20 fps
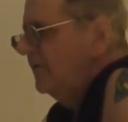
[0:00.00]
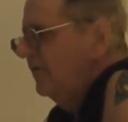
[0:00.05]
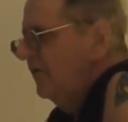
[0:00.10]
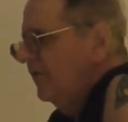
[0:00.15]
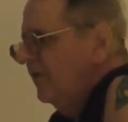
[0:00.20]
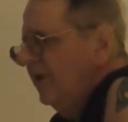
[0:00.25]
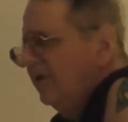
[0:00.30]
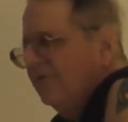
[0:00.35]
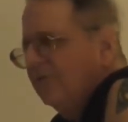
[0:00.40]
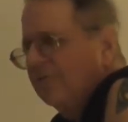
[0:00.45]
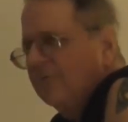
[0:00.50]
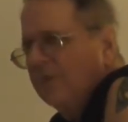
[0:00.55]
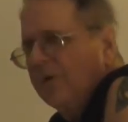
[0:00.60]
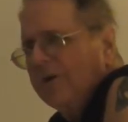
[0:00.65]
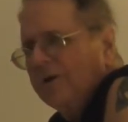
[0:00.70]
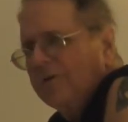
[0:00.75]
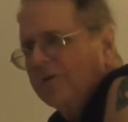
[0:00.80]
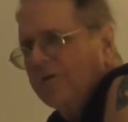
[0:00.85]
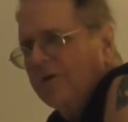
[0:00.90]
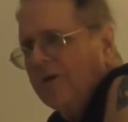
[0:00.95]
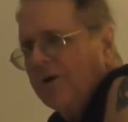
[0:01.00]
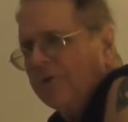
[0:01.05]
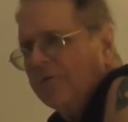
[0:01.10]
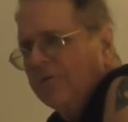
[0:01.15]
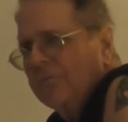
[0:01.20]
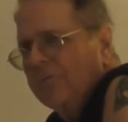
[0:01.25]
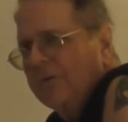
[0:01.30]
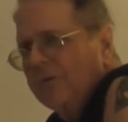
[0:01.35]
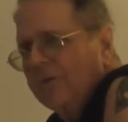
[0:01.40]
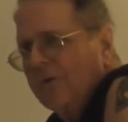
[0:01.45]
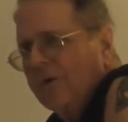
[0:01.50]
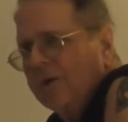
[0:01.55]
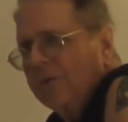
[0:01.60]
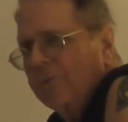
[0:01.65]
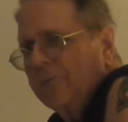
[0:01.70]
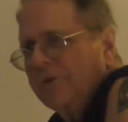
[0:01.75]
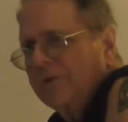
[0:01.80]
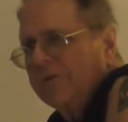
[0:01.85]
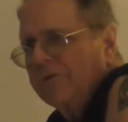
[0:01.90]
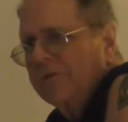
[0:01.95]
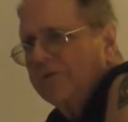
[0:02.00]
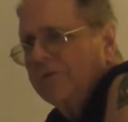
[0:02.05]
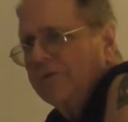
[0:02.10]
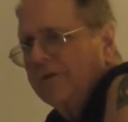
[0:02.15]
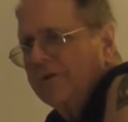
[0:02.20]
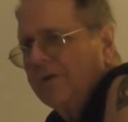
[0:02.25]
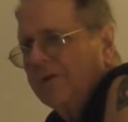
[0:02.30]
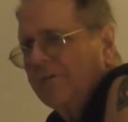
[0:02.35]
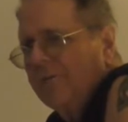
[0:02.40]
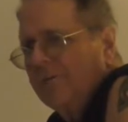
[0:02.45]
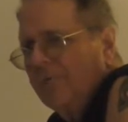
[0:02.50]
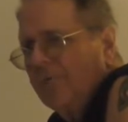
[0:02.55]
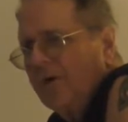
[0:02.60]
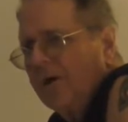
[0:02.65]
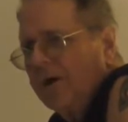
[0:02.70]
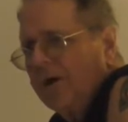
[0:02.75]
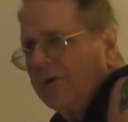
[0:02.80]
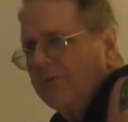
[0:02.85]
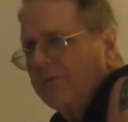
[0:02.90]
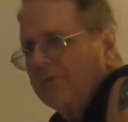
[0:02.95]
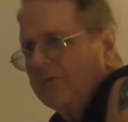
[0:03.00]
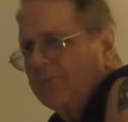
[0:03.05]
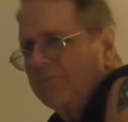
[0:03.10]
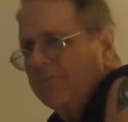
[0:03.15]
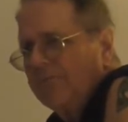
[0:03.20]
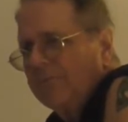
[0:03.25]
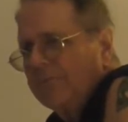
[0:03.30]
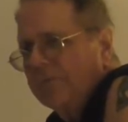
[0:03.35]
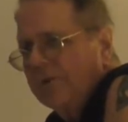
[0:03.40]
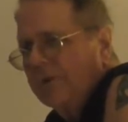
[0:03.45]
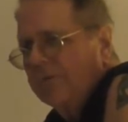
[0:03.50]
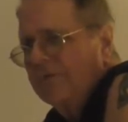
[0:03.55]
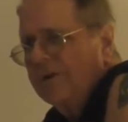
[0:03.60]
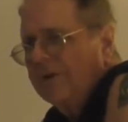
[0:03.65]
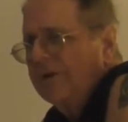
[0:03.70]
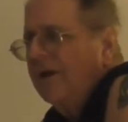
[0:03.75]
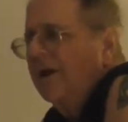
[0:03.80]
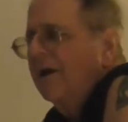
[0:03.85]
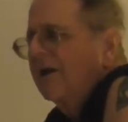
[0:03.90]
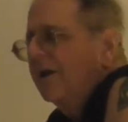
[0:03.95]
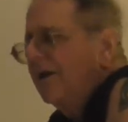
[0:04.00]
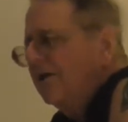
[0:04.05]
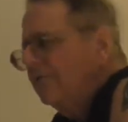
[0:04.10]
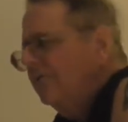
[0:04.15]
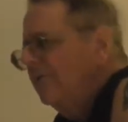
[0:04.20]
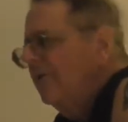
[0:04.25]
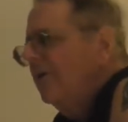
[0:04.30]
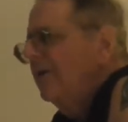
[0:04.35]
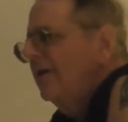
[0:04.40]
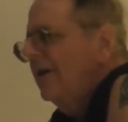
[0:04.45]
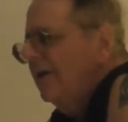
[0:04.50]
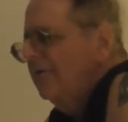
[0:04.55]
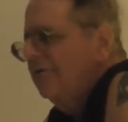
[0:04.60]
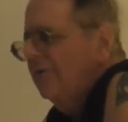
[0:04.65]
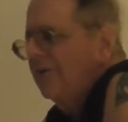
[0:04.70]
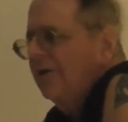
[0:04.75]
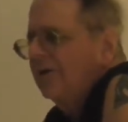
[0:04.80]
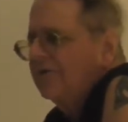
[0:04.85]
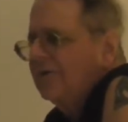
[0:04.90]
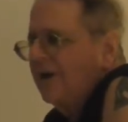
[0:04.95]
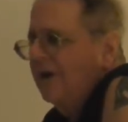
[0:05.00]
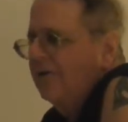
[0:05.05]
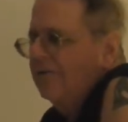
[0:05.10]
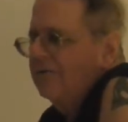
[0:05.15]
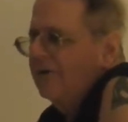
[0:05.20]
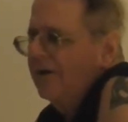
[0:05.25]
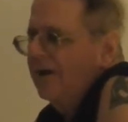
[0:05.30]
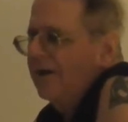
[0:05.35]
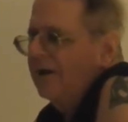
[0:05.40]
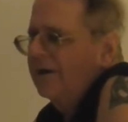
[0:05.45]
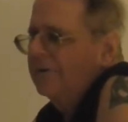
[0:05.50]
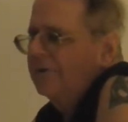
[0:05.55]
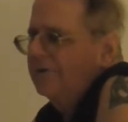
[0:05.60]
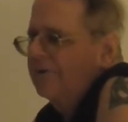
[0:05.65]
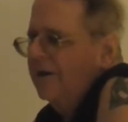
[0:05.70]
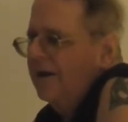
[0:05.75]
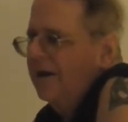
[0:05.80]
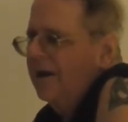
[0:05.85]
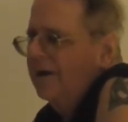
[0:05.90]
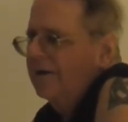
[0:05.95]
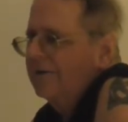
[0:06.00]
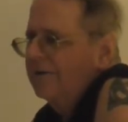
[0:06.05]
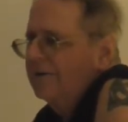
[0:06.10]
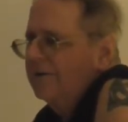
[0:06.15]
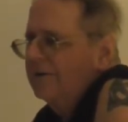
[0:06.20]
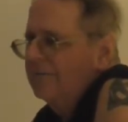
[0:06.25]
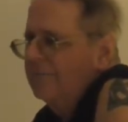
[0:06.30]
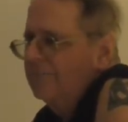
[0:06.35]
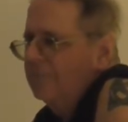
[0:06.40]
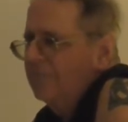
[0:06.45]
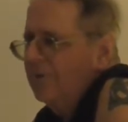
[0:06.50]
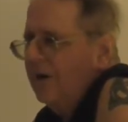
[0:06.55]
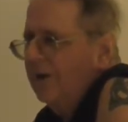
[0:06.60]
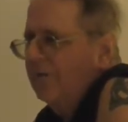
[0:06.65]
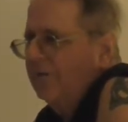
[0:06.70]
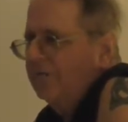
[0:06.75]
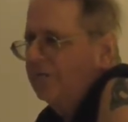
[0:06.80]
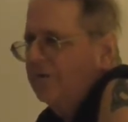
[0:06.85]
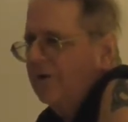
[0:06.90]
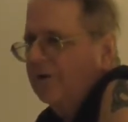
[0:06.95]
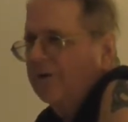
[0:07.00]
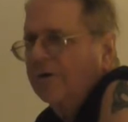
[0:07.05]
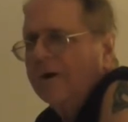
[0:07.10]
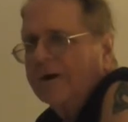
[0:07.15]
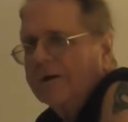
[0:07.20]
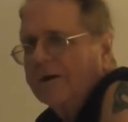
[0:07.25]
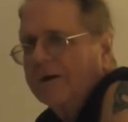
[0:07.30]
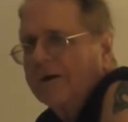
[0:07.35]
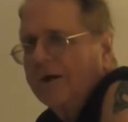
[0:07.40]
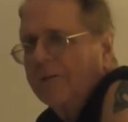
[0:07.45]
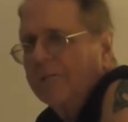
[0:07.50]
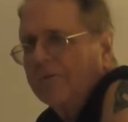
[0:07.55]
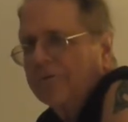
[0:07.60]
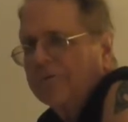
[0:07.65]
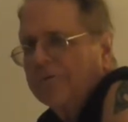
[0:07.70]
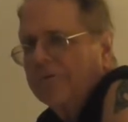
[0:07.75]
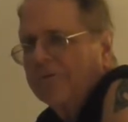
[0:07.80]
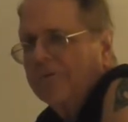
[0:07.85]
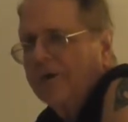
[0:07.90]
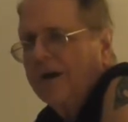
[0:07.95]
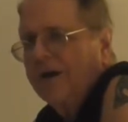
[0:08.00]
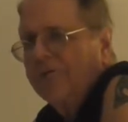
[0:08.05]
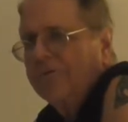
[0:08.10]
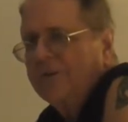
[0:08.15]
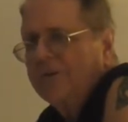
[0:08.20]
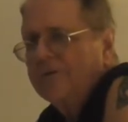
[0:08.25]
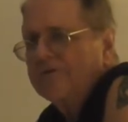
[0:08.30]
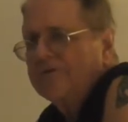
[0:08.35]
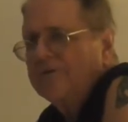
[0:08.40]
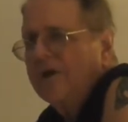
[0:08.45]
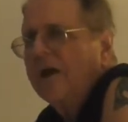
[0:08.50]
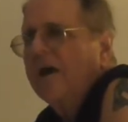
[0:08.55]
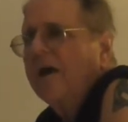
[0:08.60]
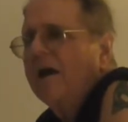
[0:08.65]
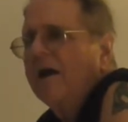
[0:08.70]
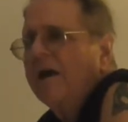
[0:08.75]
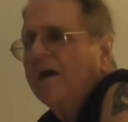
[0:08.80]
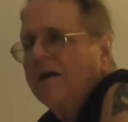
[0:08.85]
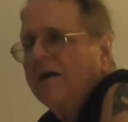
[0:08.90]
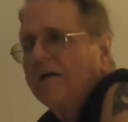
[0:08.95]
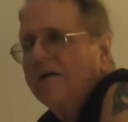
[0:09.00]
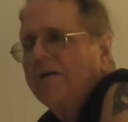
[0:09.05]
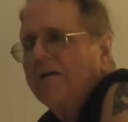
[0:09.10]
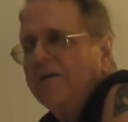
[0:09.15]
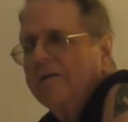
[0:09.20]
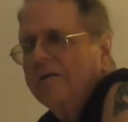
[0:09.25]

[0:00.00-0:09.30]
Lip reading: man had gone out of his way to talk with me quite a bit while I was, because he realized I was there like a couple, 3 times each day,